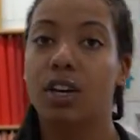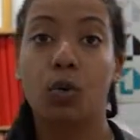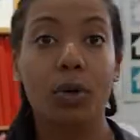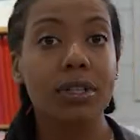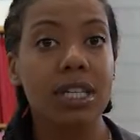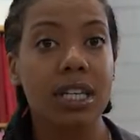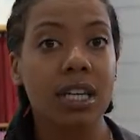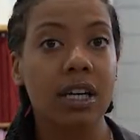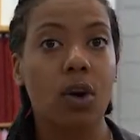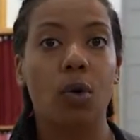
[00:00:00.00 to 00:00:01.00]

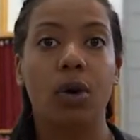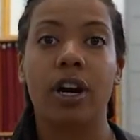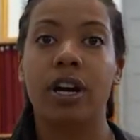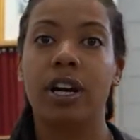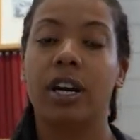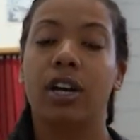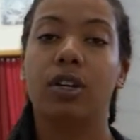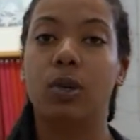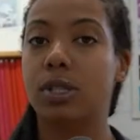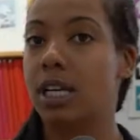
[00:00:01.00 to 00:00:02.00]
quilting or
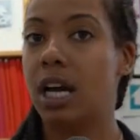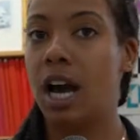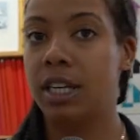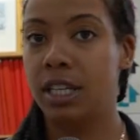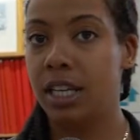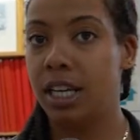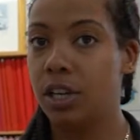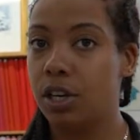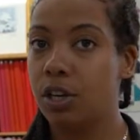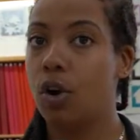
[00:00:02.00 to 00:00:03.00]
using cotton in
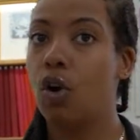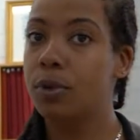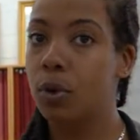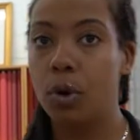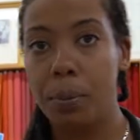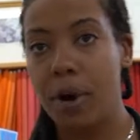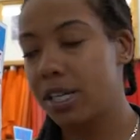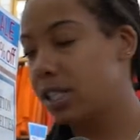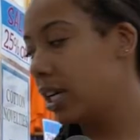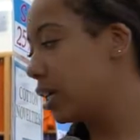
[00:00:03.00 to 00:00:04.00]
your home decor
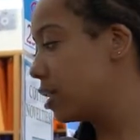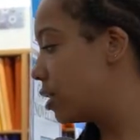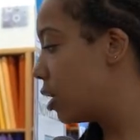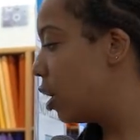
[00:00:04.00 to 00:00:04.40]
projects,